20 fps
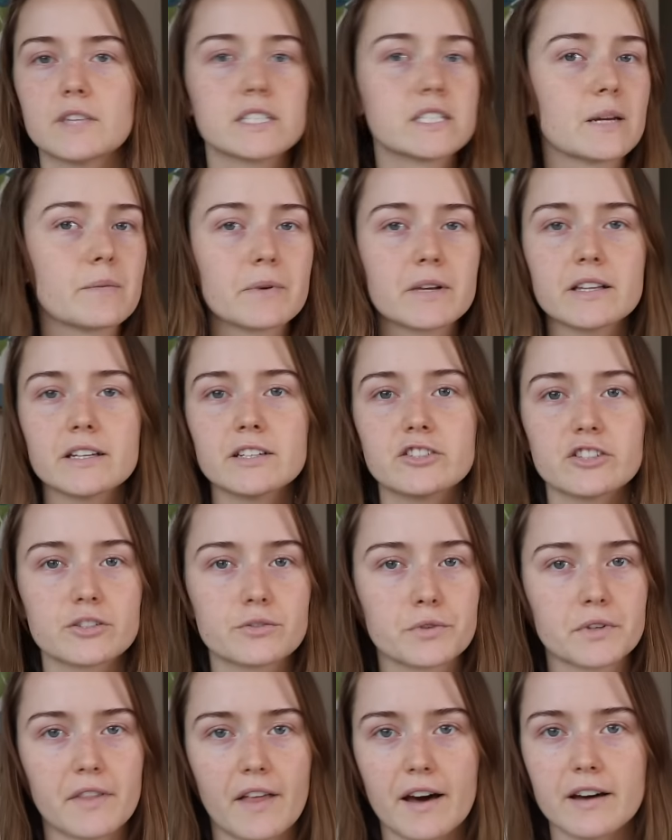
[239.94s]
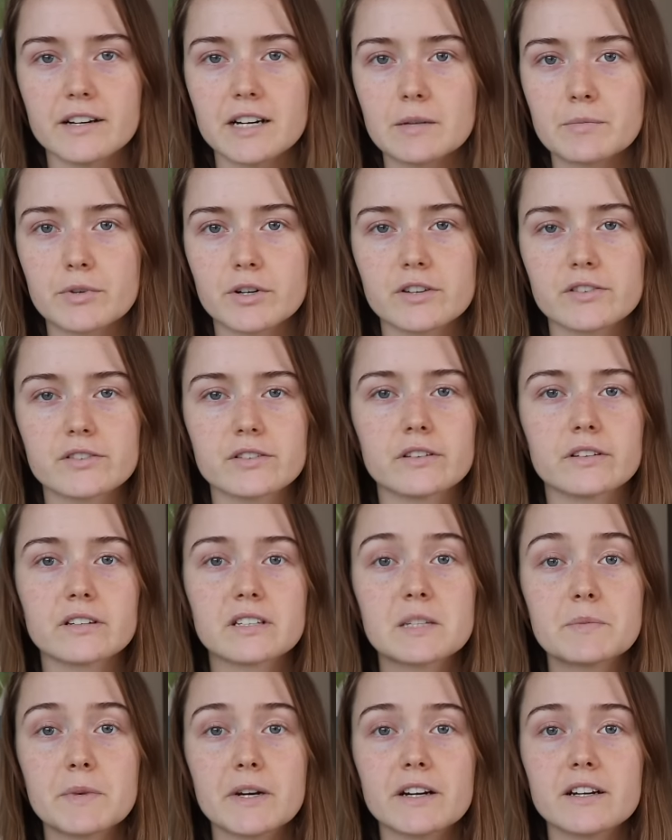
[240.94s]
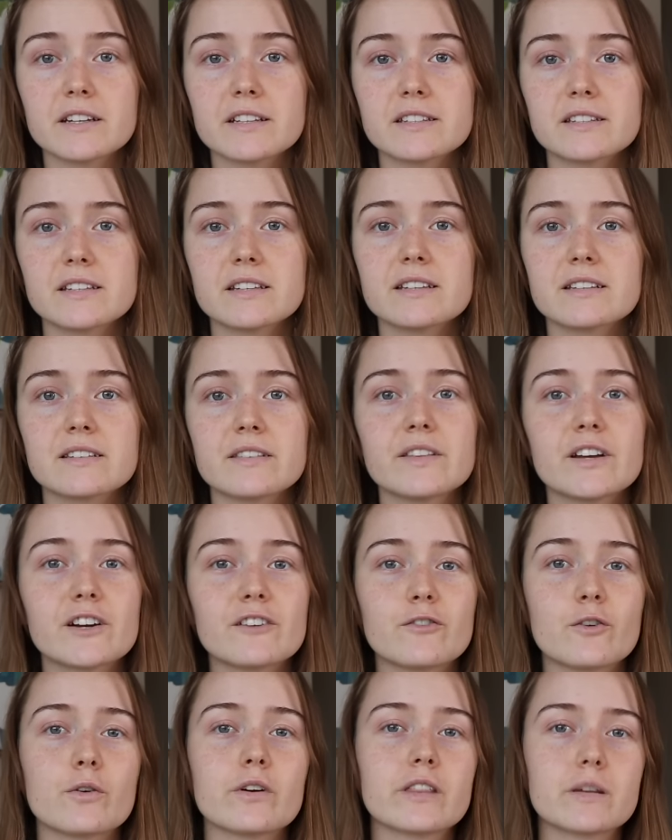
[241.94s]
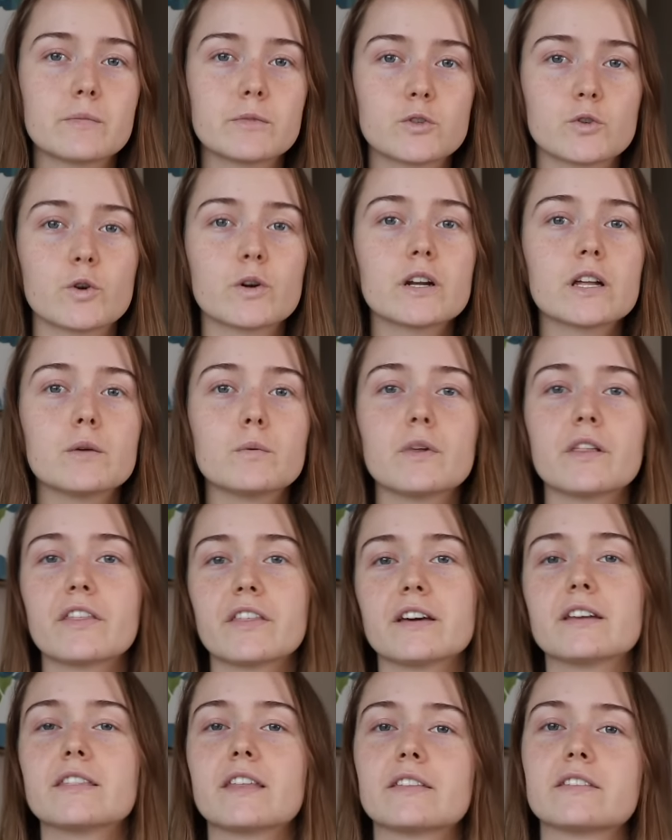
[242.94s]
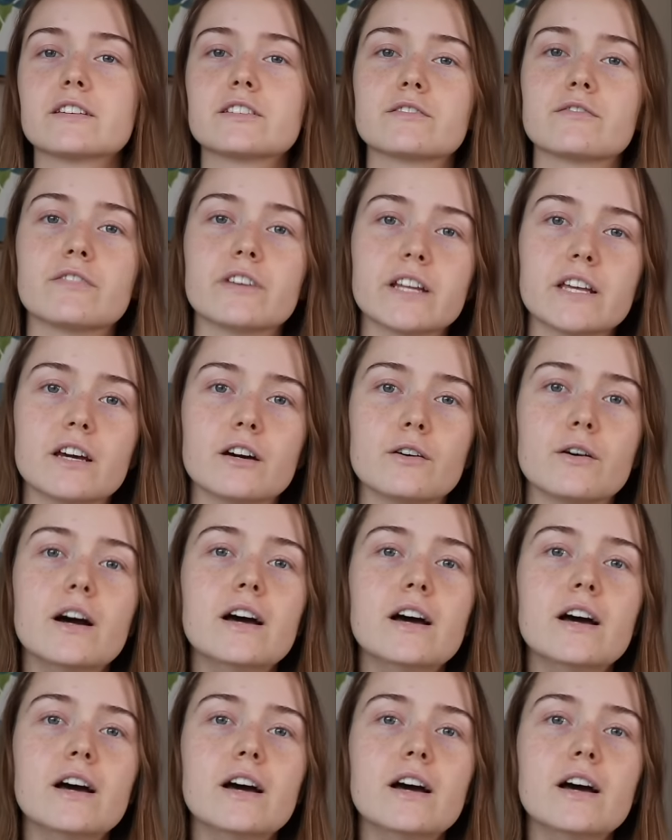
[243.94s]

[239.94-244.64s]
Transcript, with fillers: typically just rely on personal experiences, and therefore the majority will think that this video